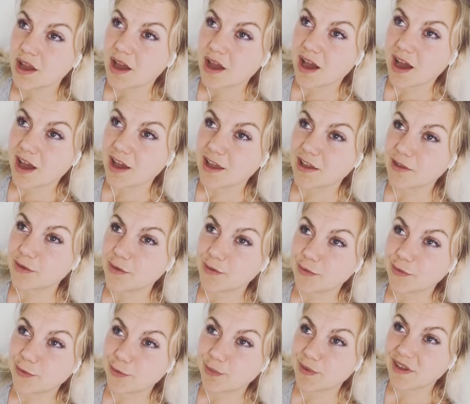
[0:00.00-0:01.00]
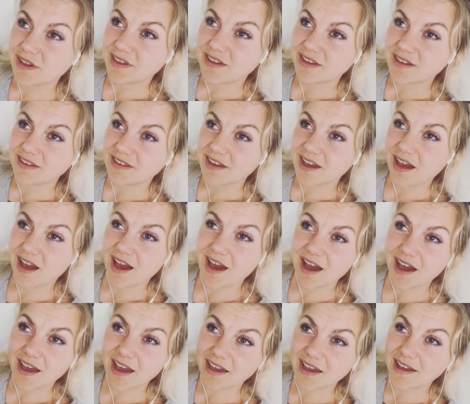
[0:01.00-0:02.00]
I used to be this
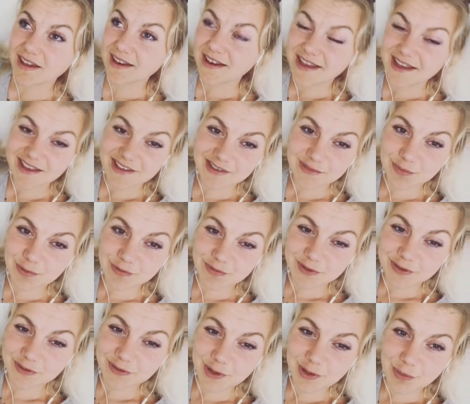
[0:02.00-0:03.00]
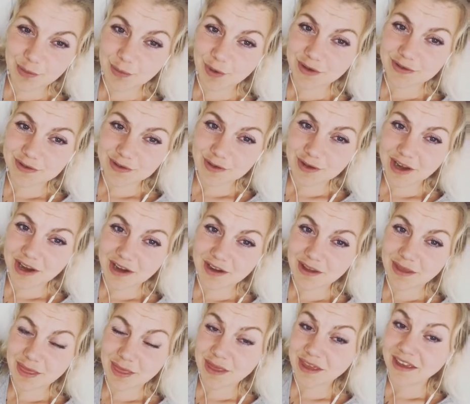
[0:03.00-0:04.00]
high-class professional boxer kind
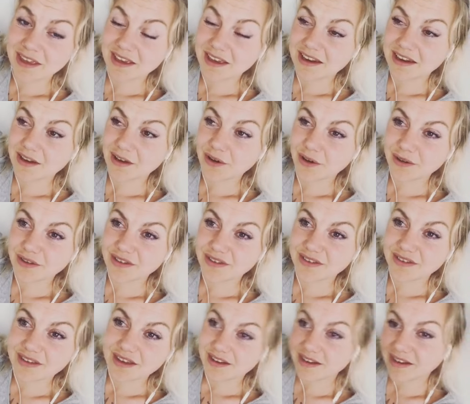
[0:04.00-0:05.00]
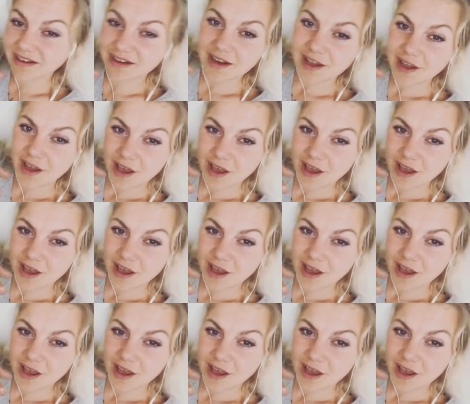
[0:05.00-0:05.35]
of thing, and all of a sudden,